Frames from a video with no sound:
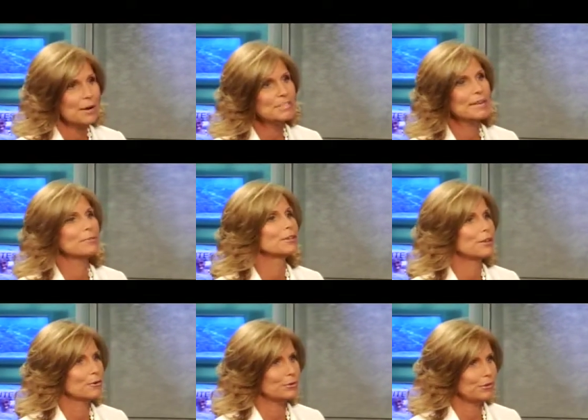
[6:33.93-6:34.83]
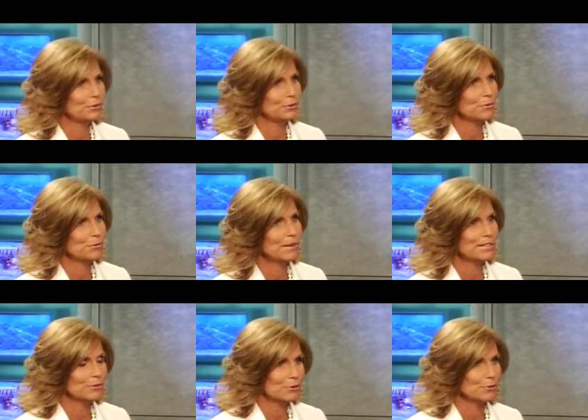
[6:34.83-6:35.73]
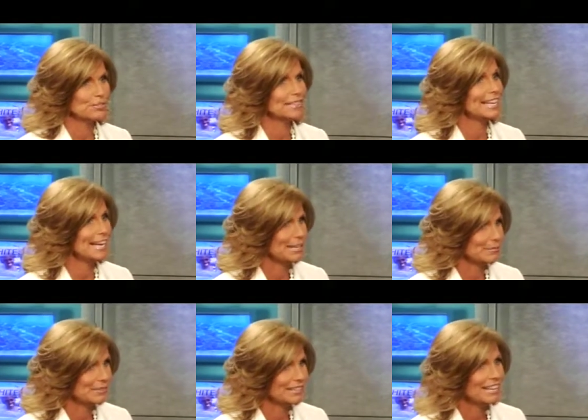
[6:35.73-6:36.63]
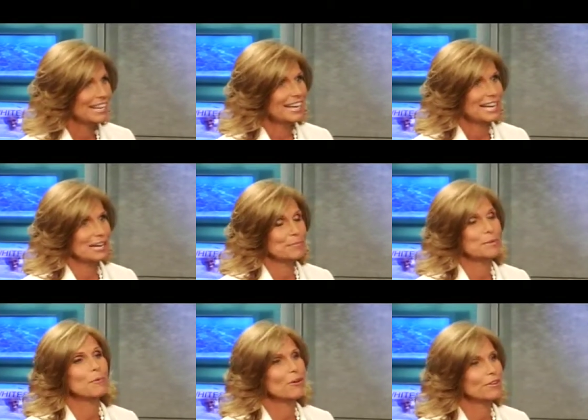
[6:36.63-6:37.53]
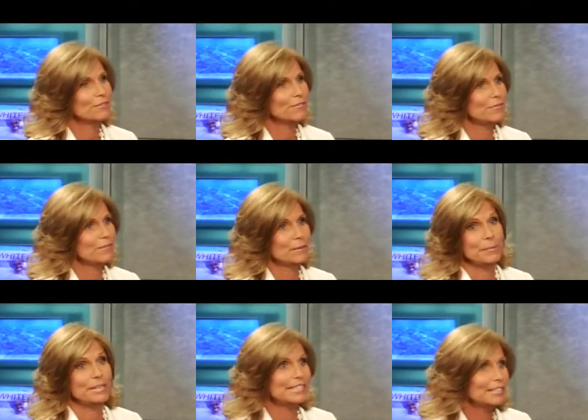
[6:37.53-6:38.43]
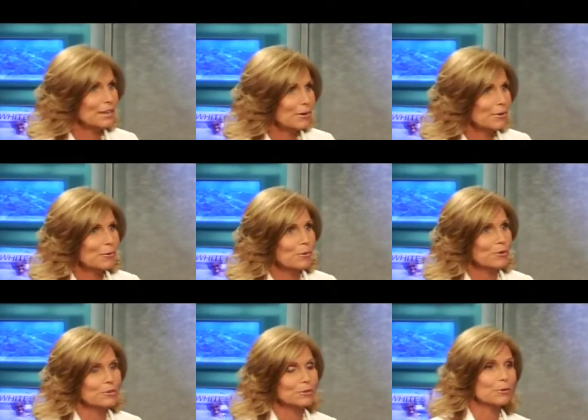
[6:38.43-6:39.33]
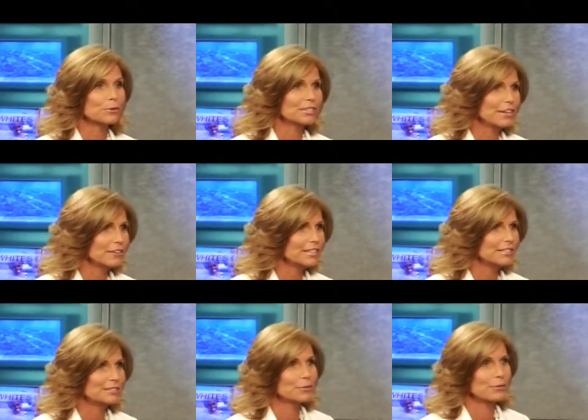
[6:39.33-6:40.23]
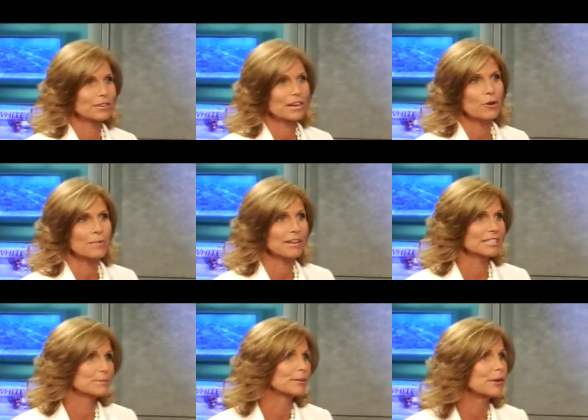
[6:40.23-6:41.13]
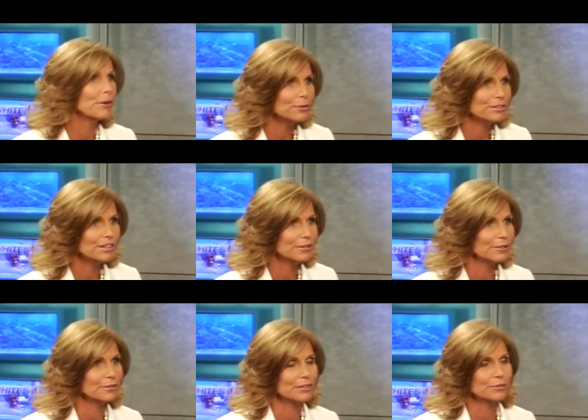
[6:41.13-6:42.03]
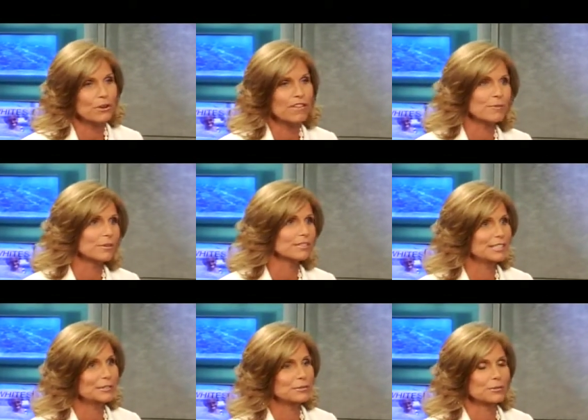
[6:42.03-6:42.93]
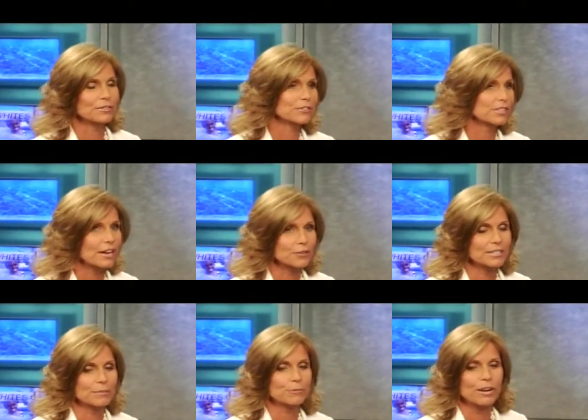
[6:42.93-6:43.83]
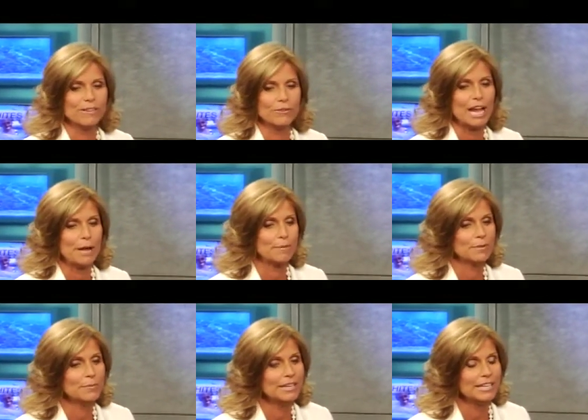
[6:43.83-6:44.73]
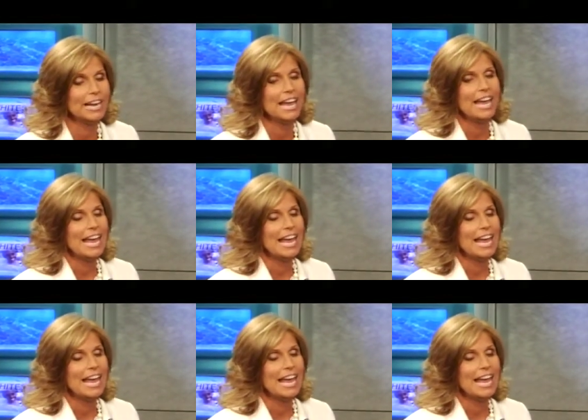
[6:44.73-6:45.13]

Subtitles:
I was able to go to my daughter's games, be part of the PTO or the local charities, or help my husband coach their softball teams or their soccer teams, whatever it happened to be,